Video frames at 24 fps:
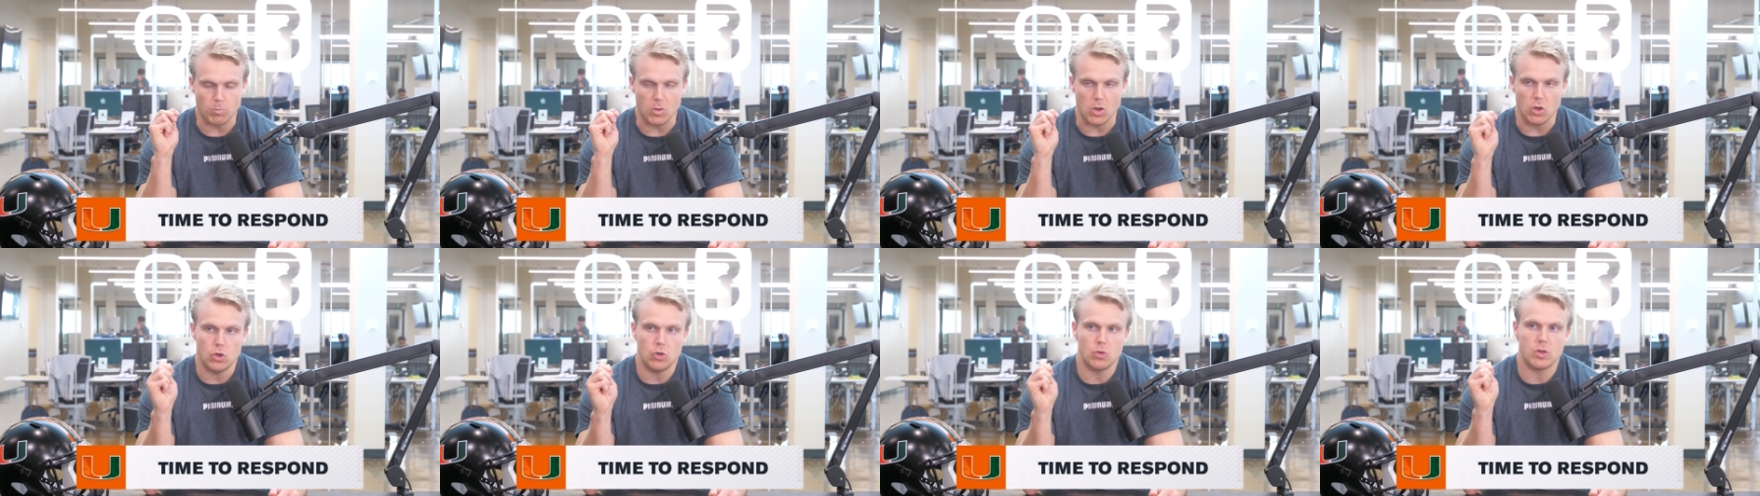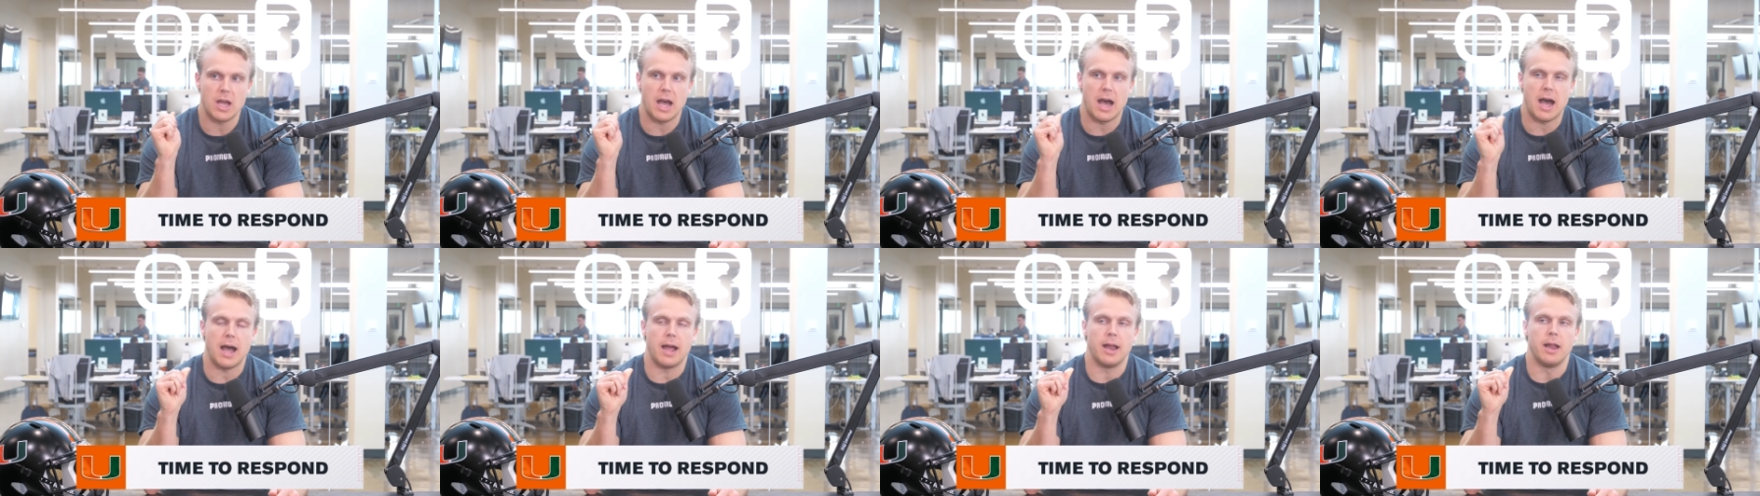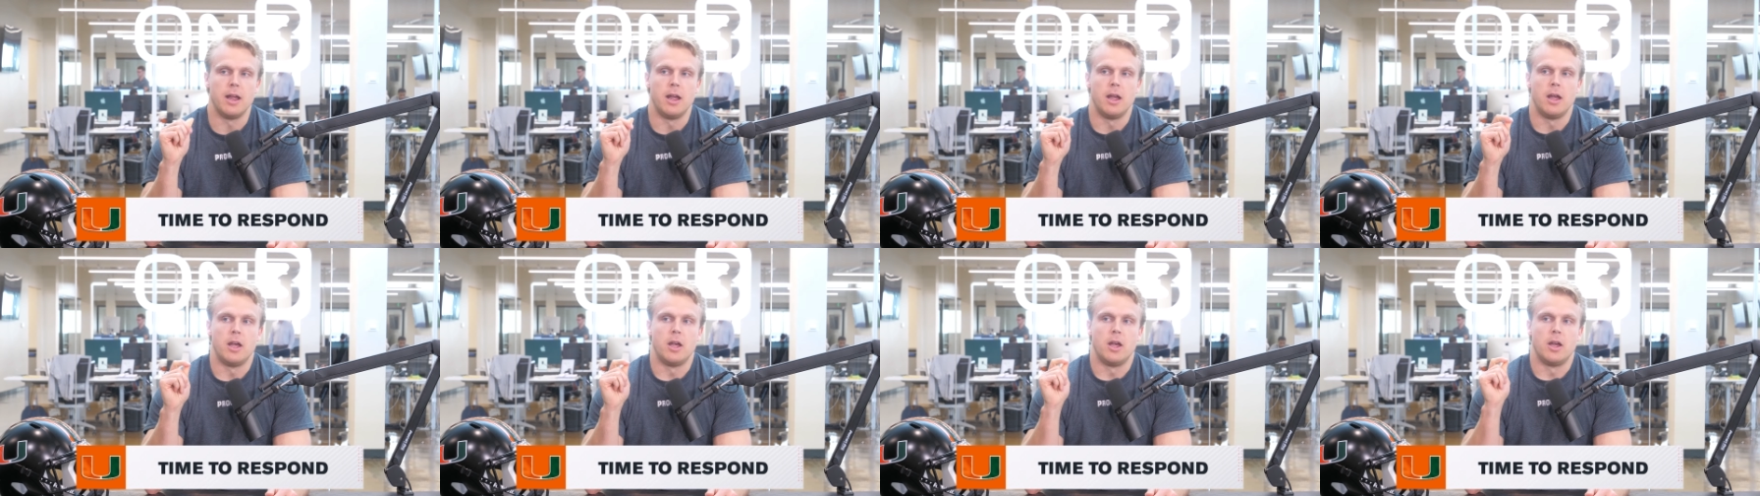You got
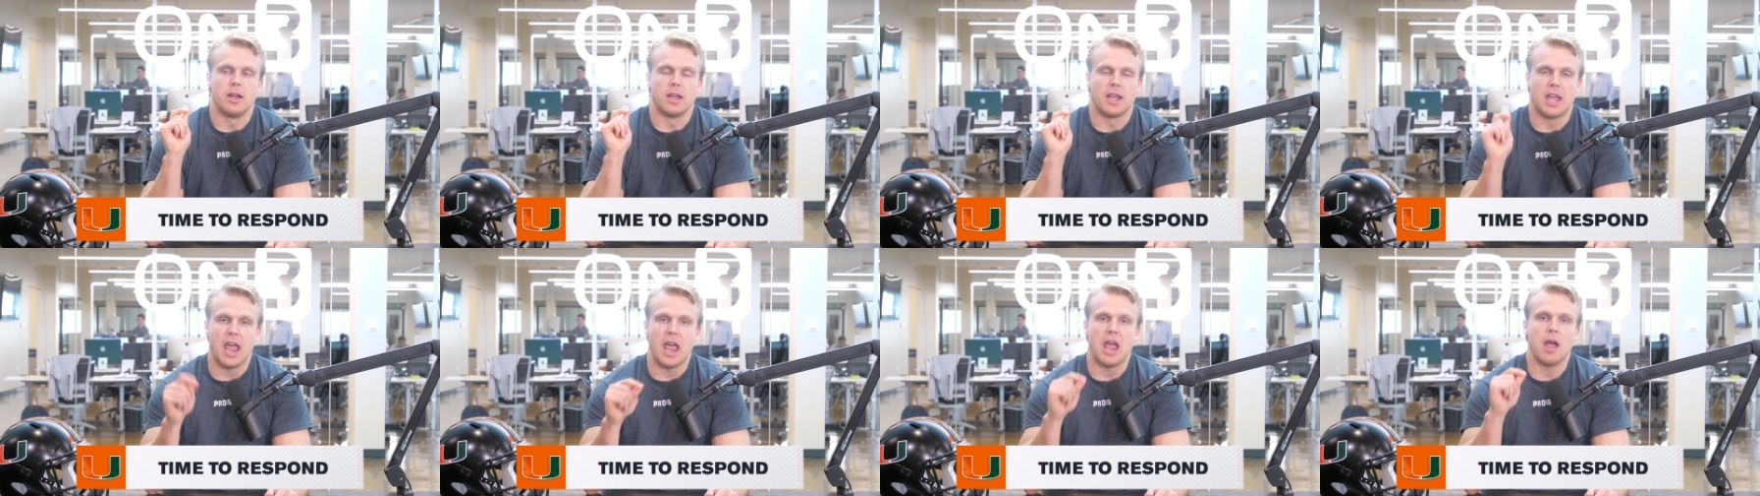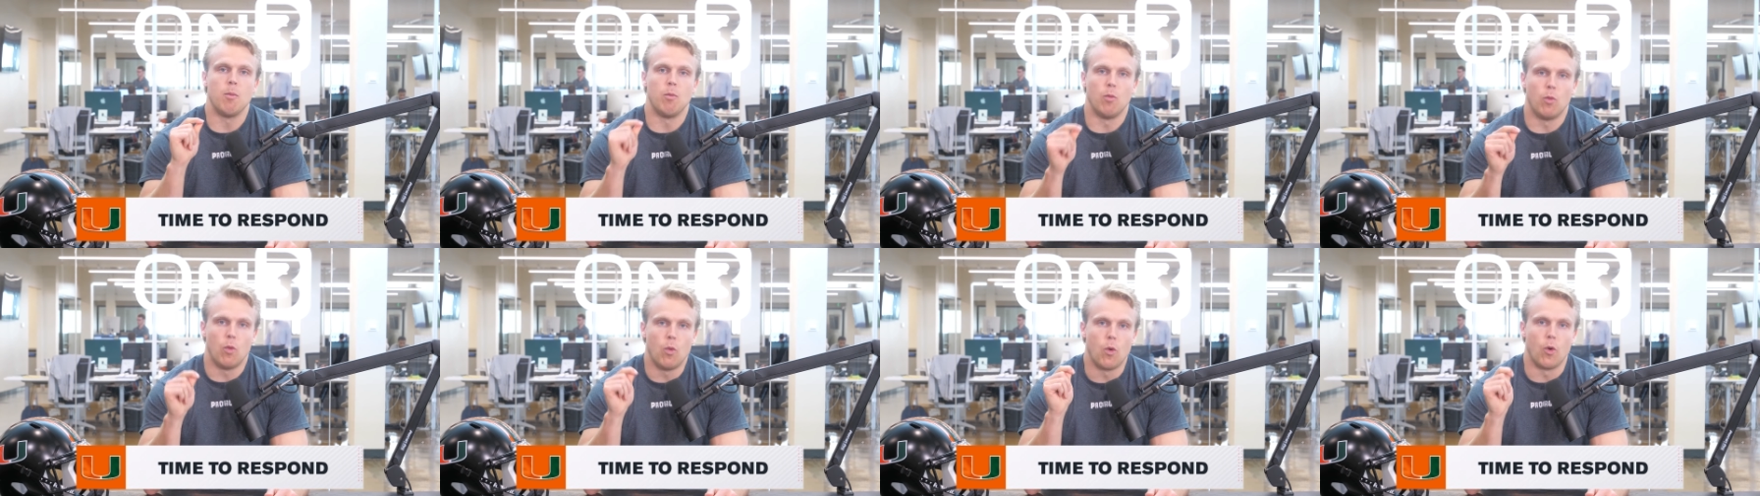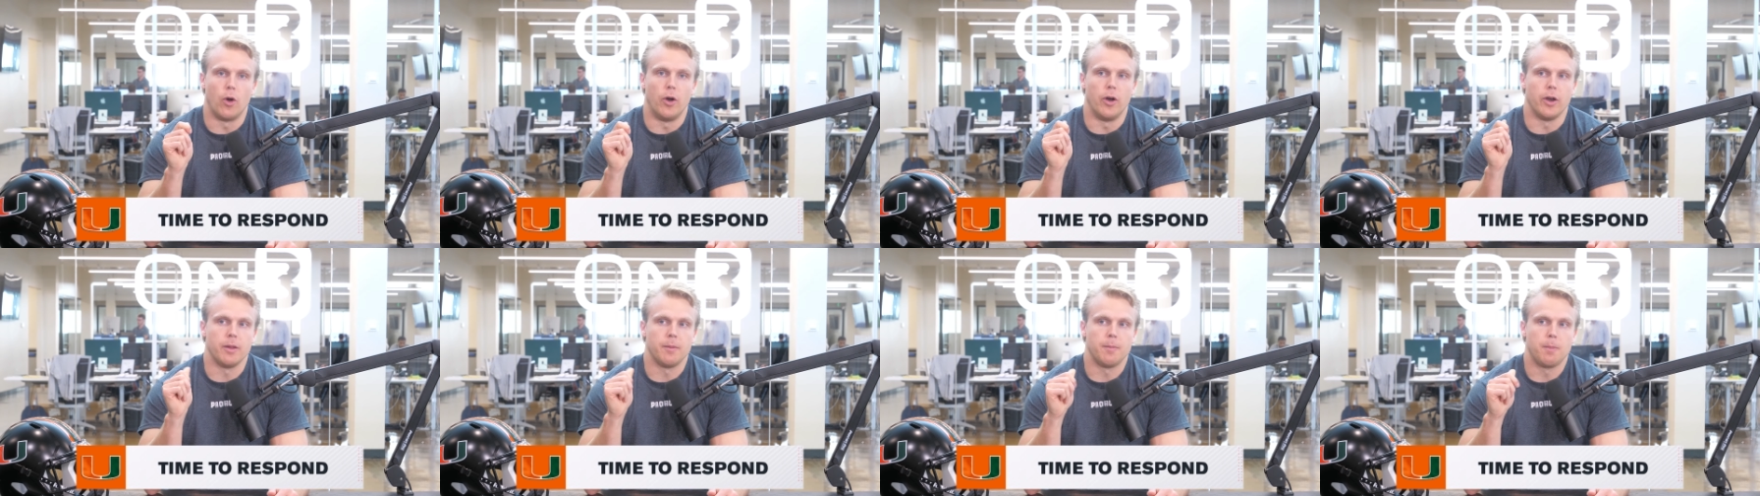Cam
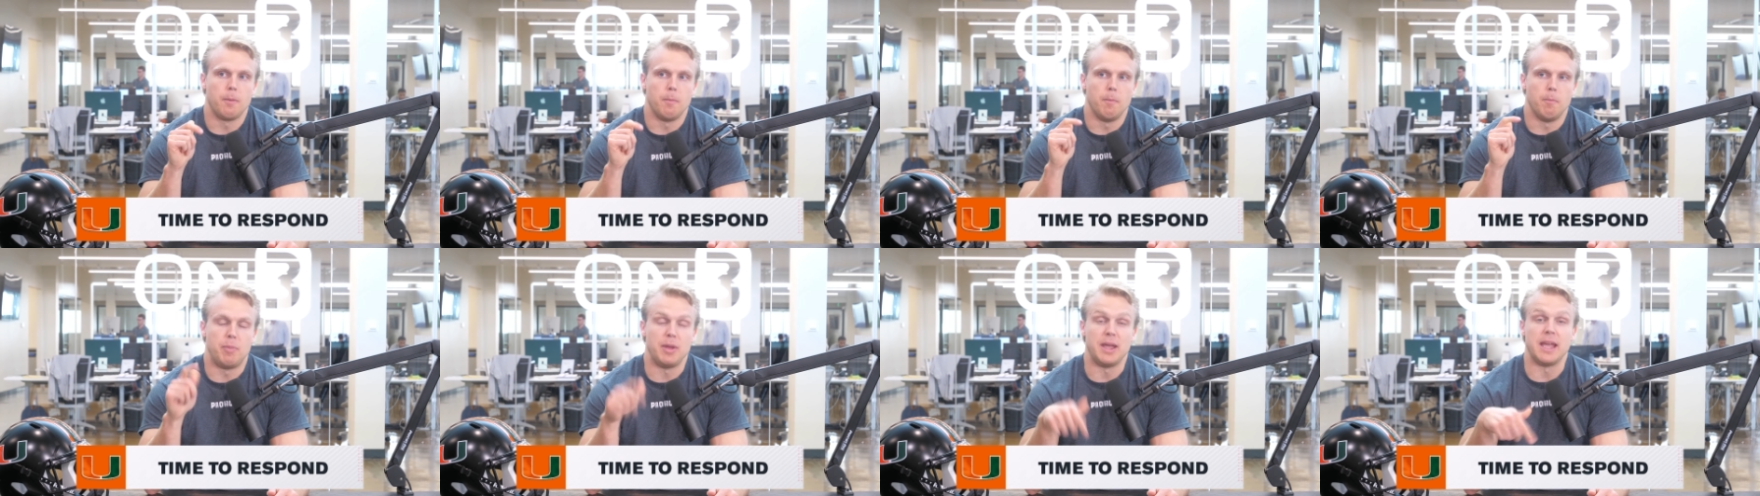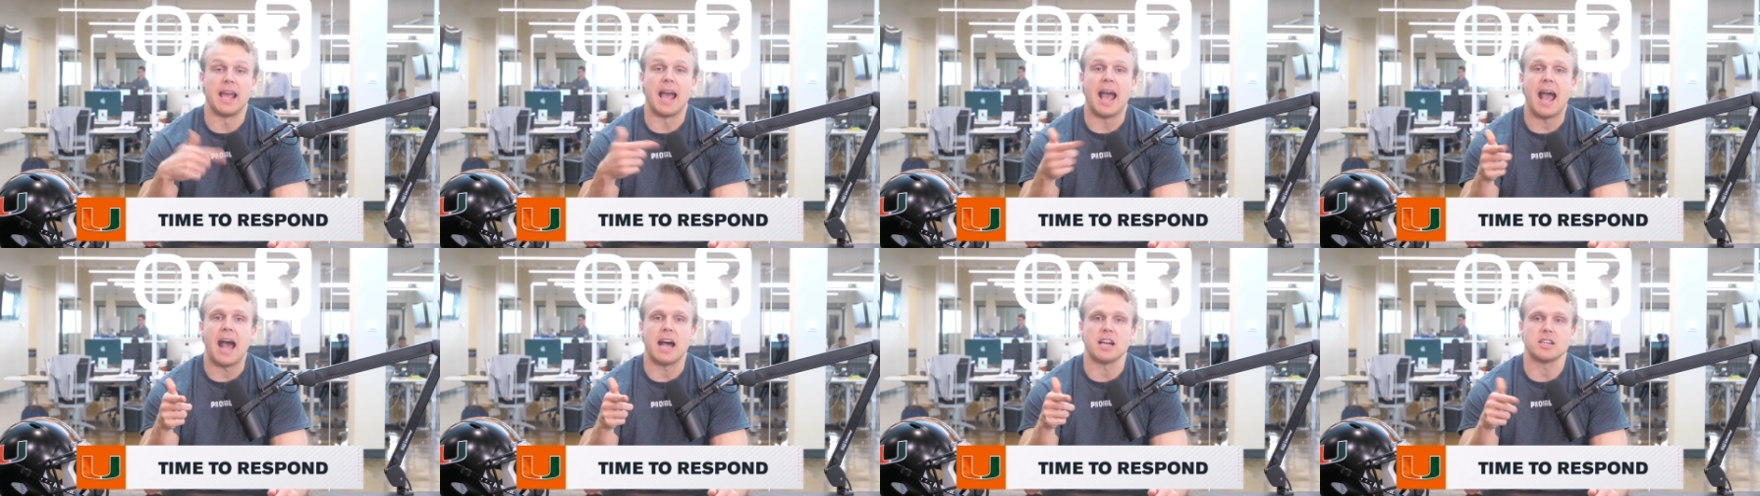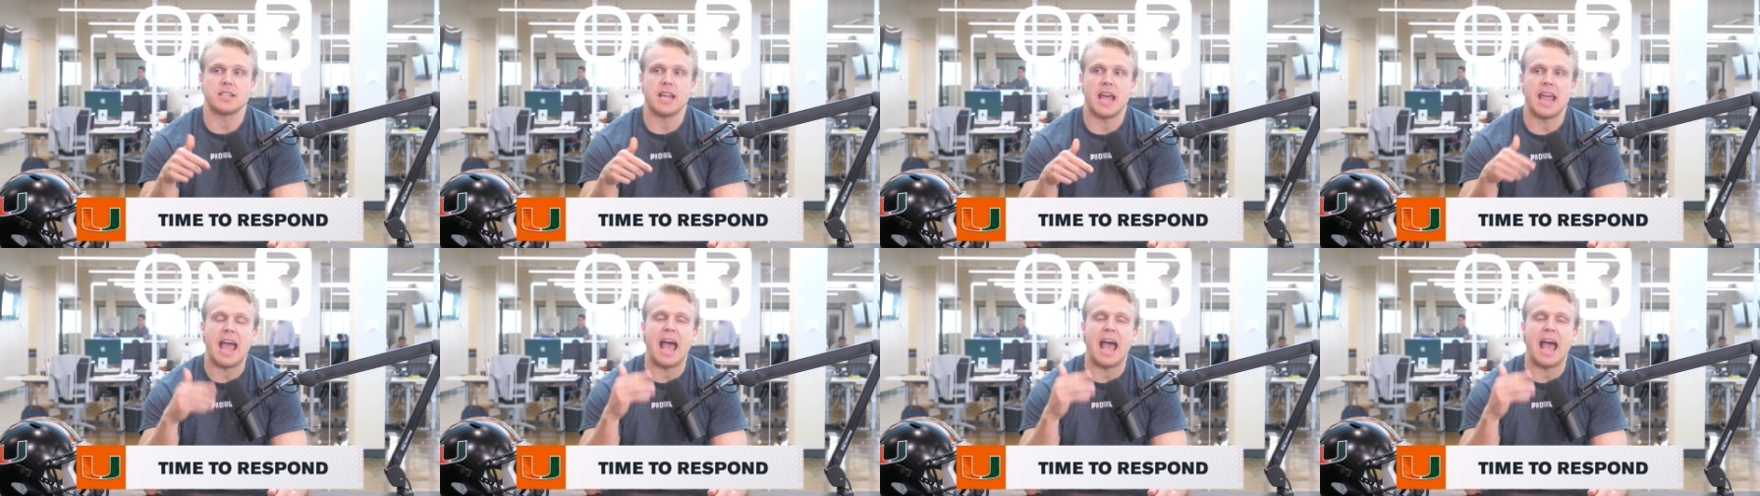Ward being asked, hey,